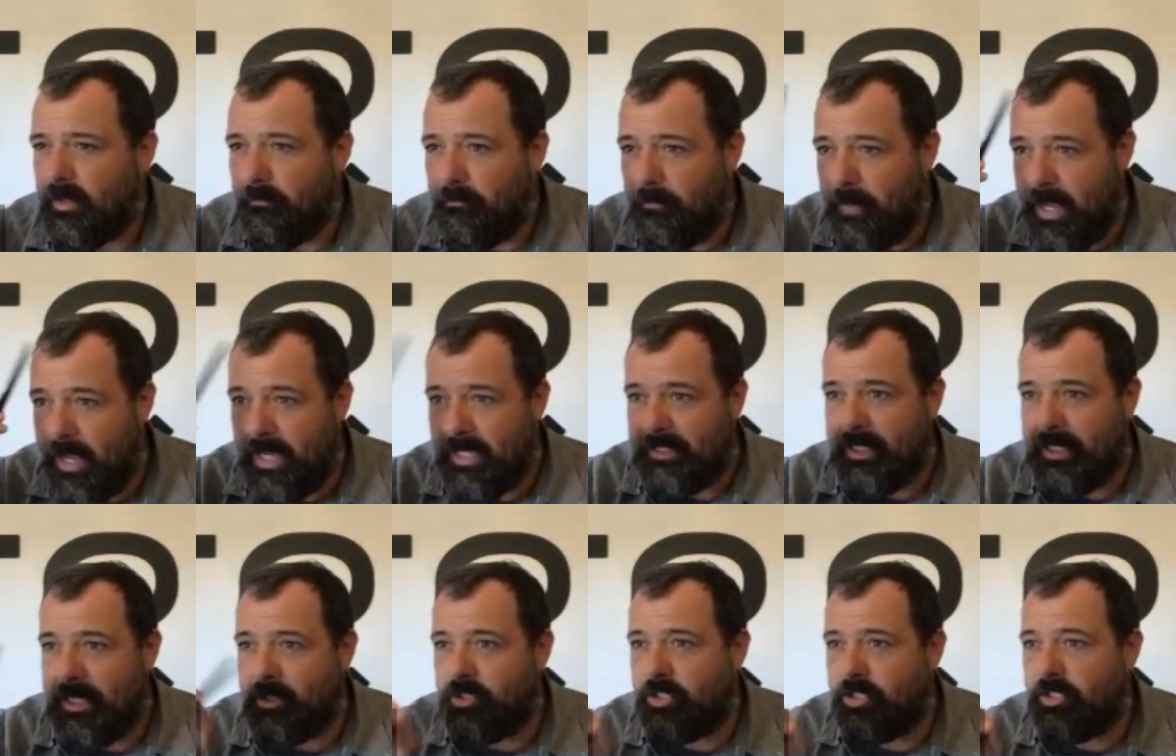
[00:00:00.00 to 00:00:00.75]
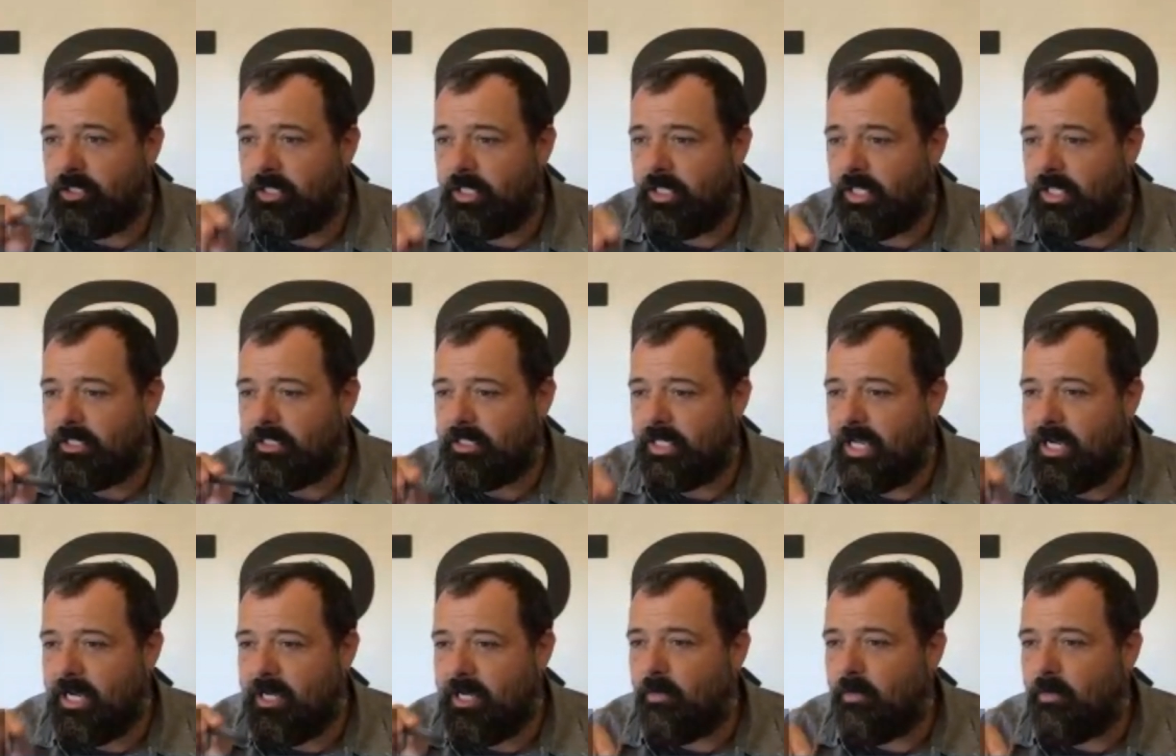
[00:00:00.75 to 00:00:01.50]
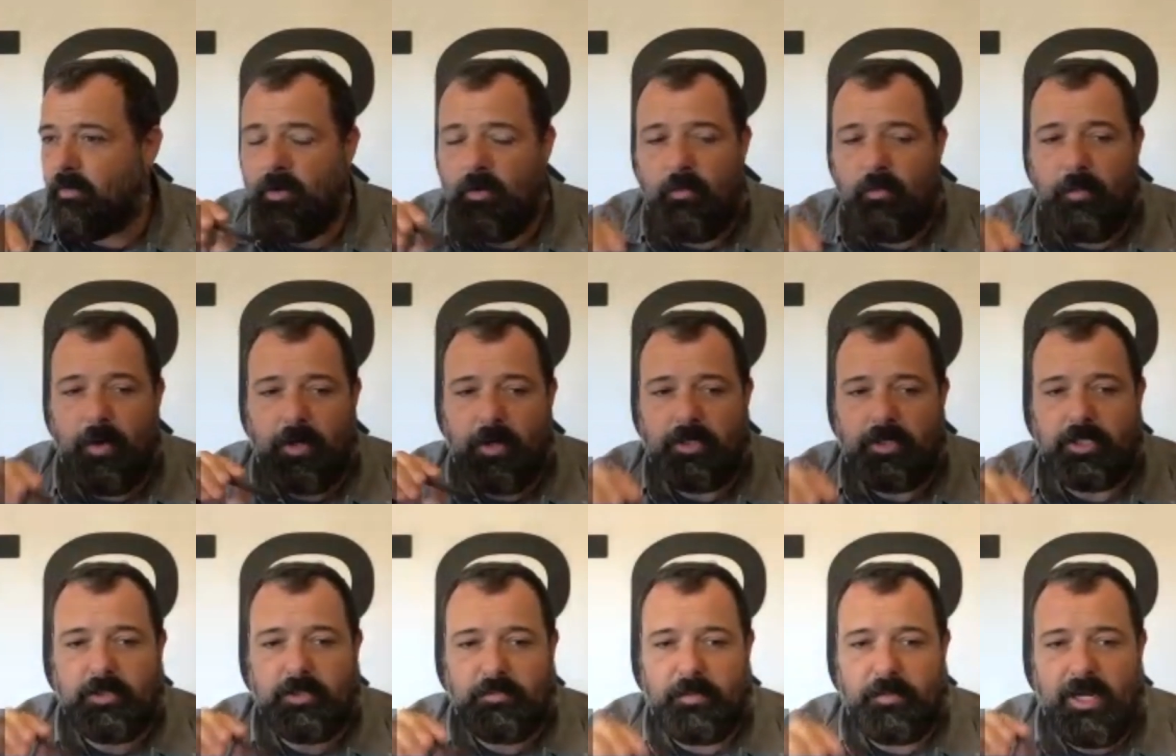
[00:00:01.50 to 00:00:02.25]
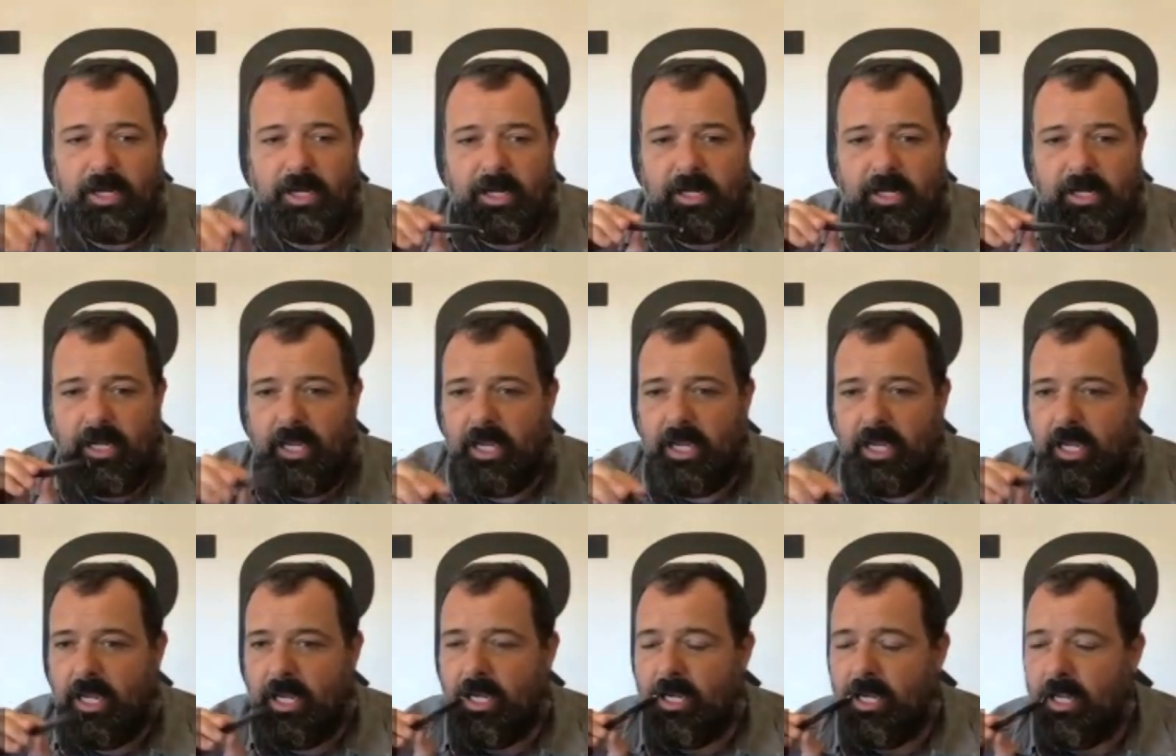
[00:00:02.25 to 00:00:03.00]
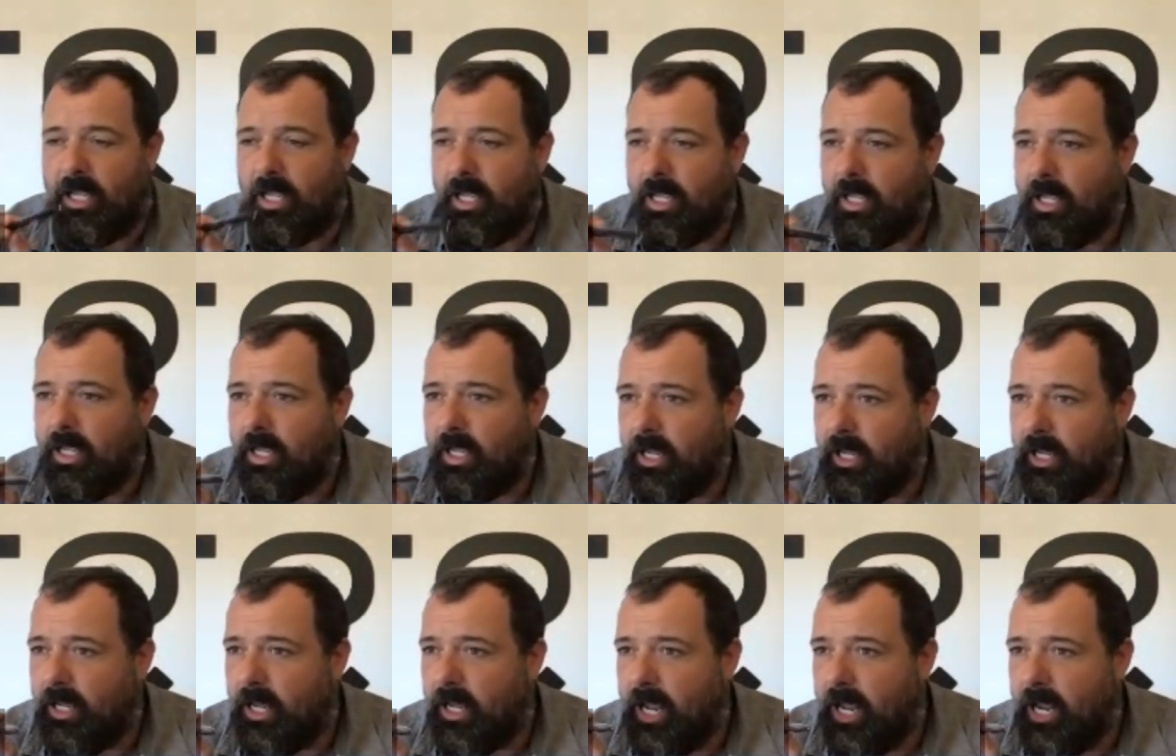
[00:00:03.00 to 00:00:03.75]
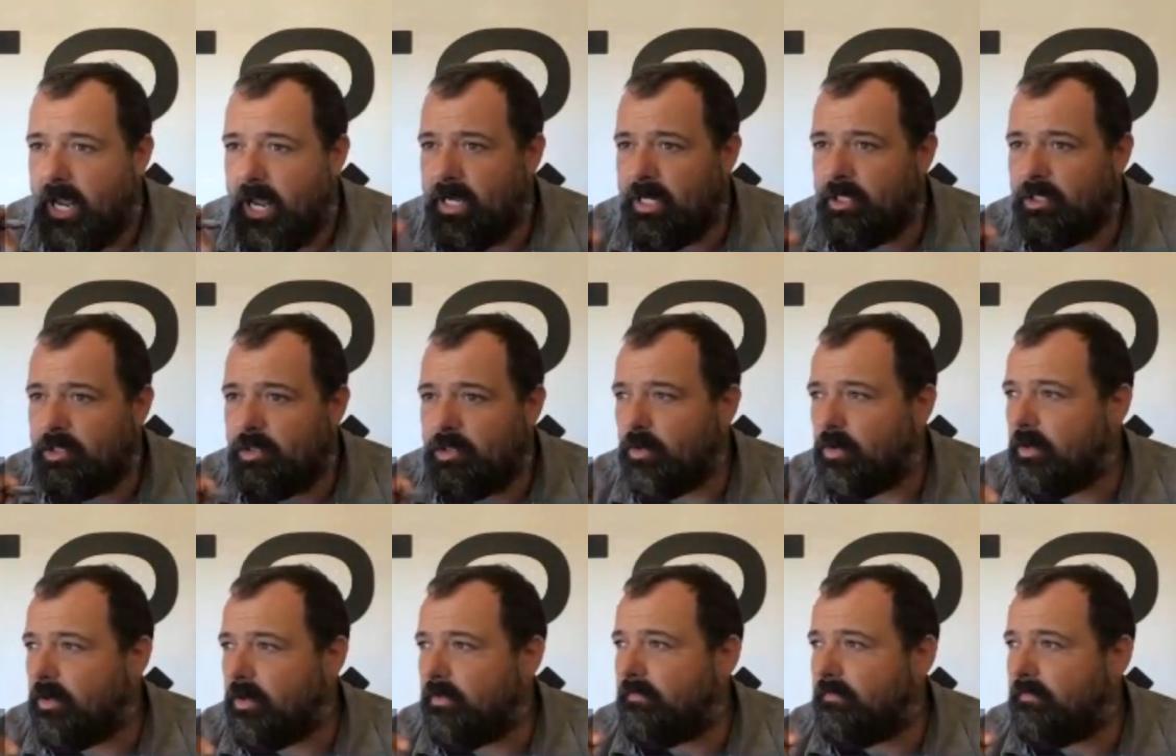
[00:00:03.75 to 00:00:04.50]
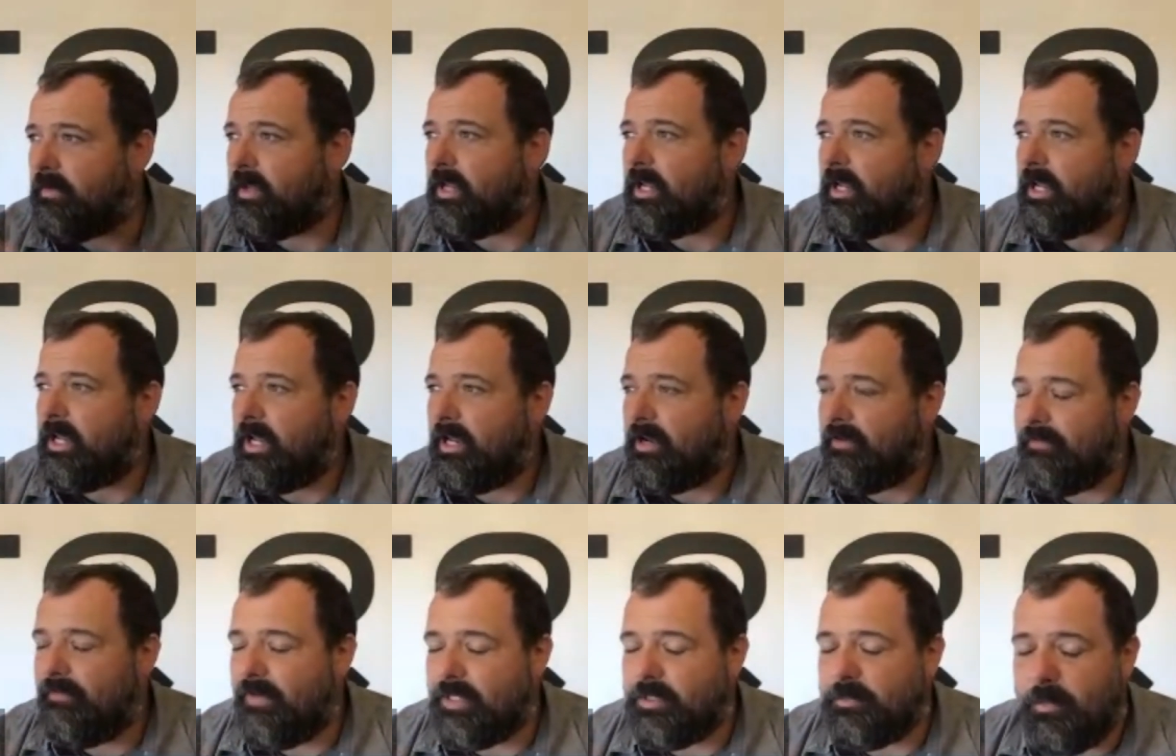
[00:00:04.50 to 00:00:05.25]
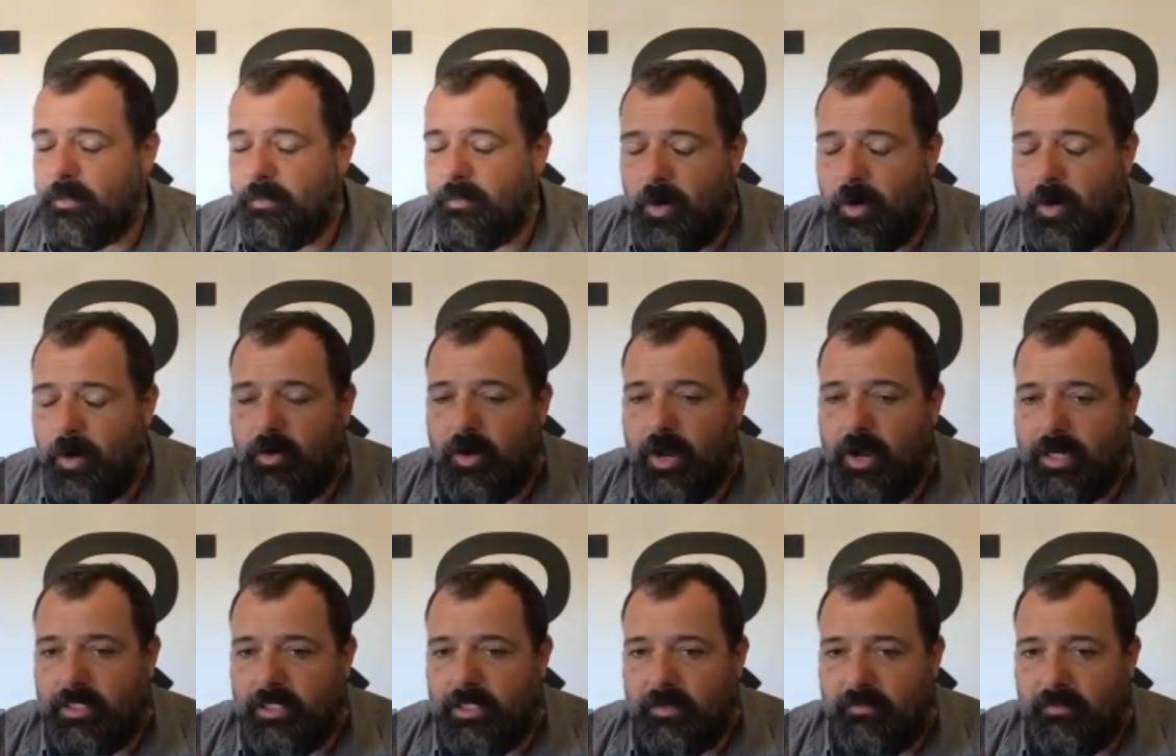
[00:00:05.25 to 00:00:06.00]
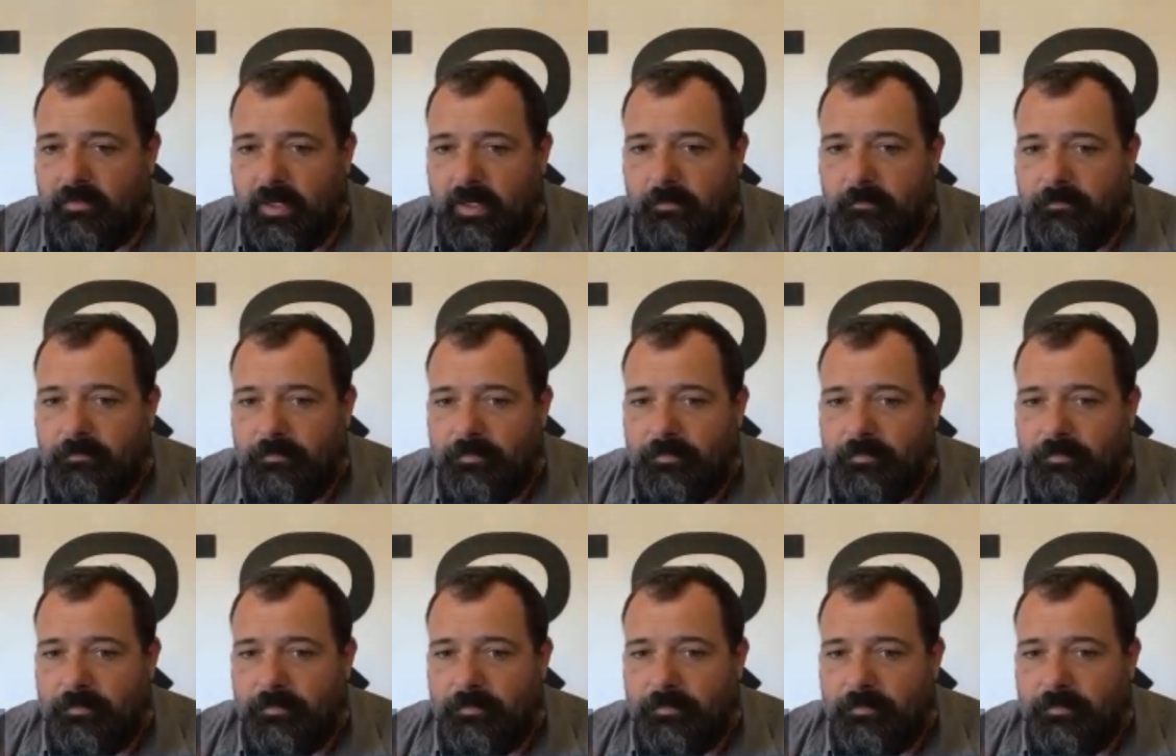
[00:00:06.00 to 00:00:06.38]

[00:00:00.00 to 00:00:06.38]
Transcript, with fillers: Pay attention to this. Anyone who participated in any sort of investment partner activity.